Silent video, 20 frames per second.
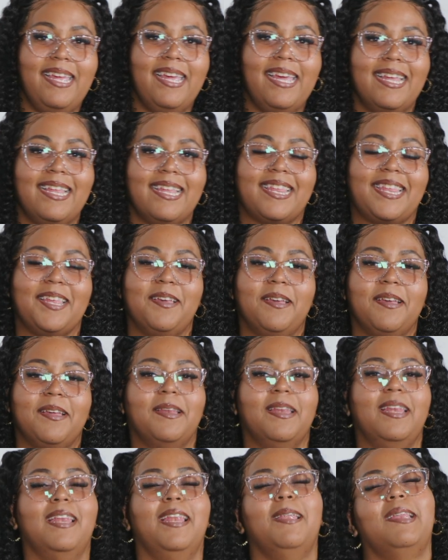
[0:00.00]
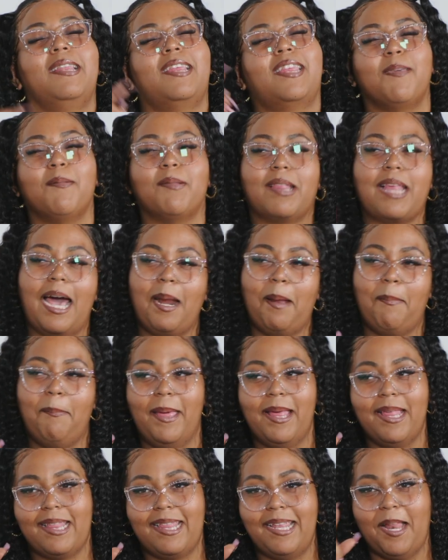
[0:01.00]
and she was kind of
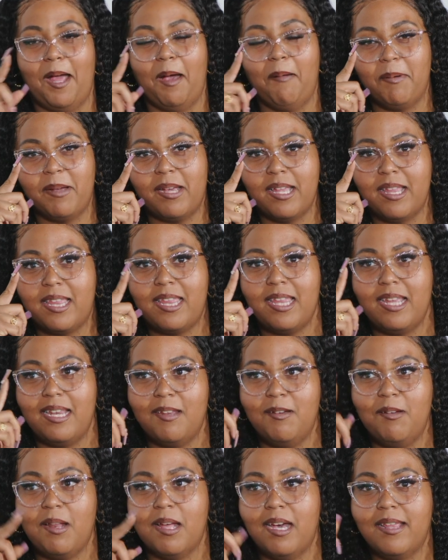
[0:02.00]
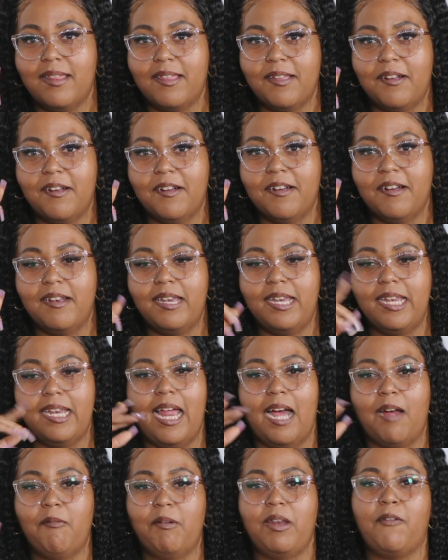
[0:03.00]
messy though, because she knew the other girl did
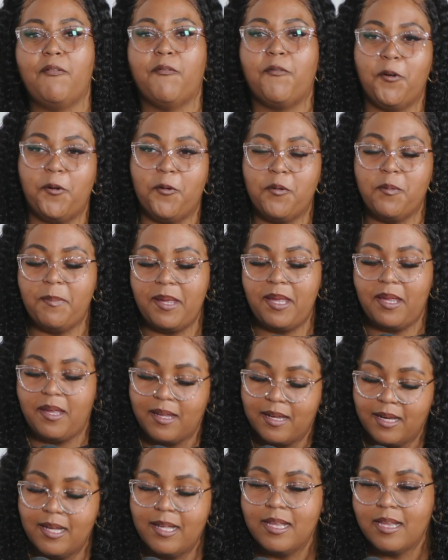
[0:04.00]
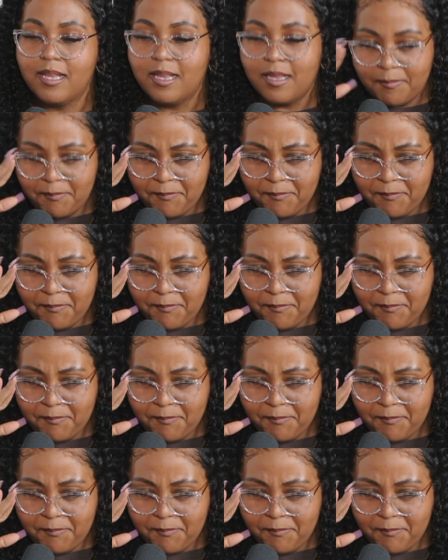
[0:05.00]
not really fool with me. Cause